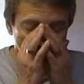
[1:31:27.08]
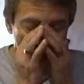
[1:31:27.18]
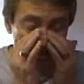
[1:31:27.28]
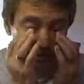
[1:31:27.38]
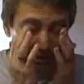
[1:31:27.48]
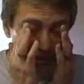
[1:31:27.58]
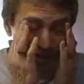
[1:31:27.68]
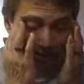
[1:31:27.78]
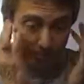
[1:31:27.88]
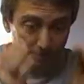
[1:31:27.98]
no, with they,
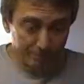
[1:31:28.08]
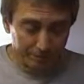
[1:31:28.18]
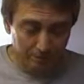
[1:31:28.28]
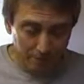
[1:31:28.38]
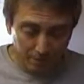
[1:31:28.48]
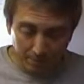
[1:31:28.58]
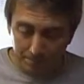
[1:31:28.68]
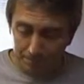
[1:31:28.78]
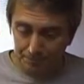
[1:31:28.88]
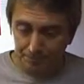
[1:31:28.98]
the, there are other women
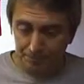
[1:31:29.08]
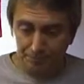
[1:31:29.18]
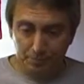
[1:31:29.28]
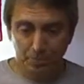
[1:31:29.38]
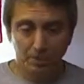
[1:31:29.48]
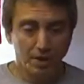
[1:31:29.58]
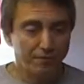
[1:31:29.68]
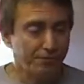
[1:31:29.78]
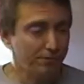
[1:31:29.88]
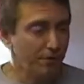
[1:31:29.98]
who are
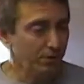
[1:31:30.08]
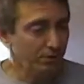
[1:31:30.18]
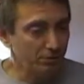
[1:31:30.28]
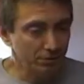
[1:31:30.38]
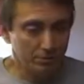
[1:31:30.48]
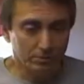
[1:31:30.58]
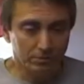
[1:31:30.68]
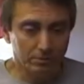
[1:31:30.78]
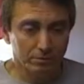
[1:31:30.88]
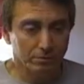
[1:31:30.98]
they feel being
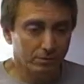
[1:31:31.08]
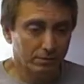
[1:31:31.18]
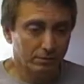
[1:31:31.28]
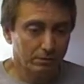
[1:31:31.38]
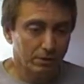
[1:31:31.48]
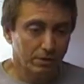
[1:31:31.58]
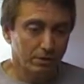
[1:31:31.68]
abused or whatever.